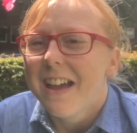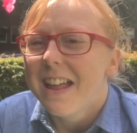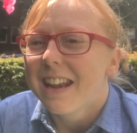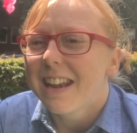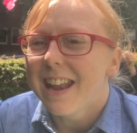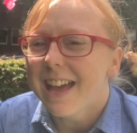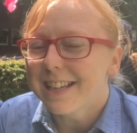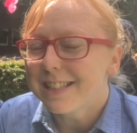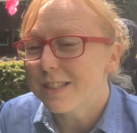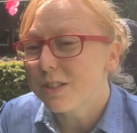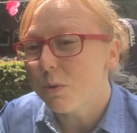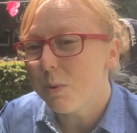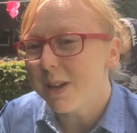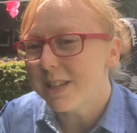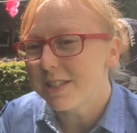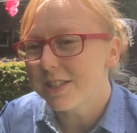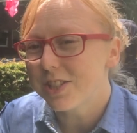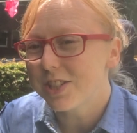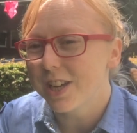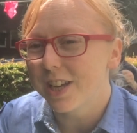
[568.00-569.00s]
Last
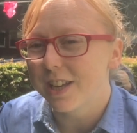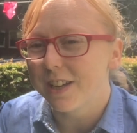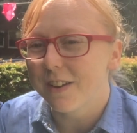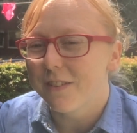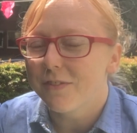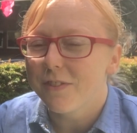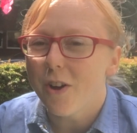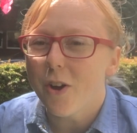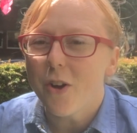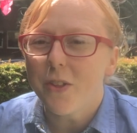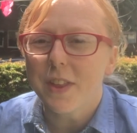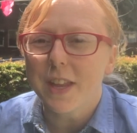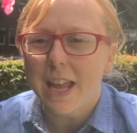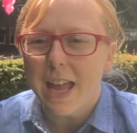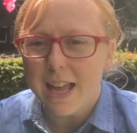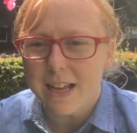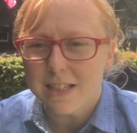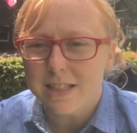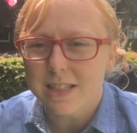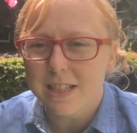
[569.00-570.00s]
question for the
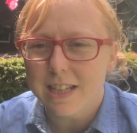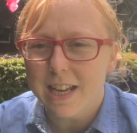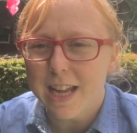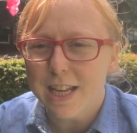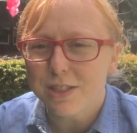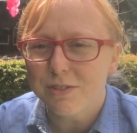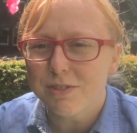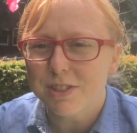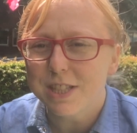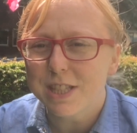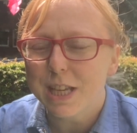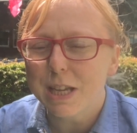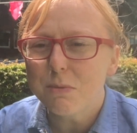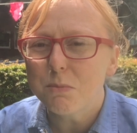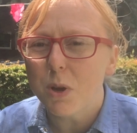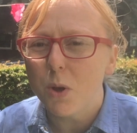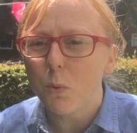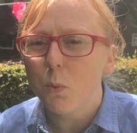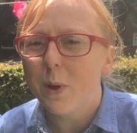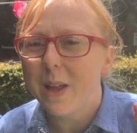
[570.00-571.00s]
excellent Ezra's team.
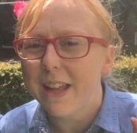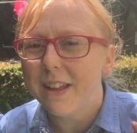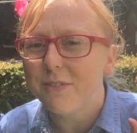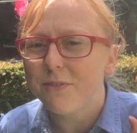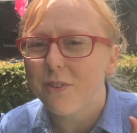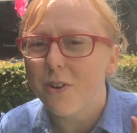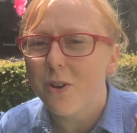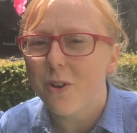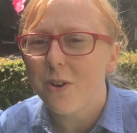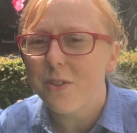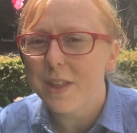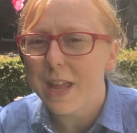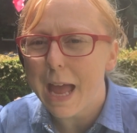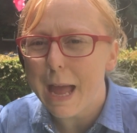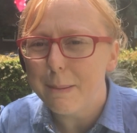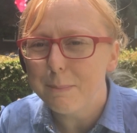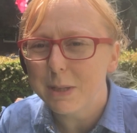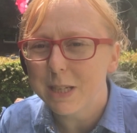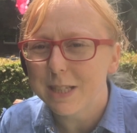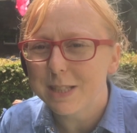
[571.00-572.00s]
We'll wait for the
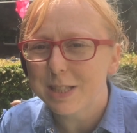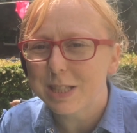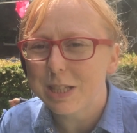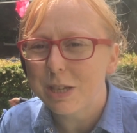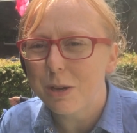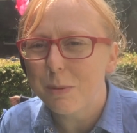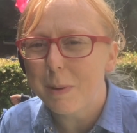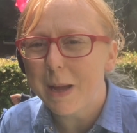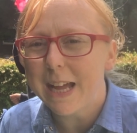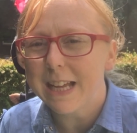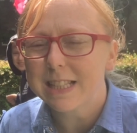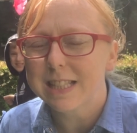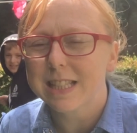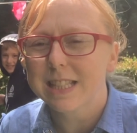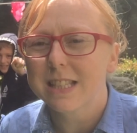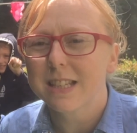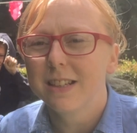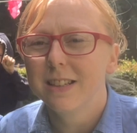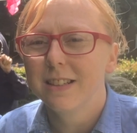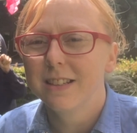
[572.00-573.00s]
ambulance to go
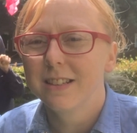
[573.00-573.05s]
past.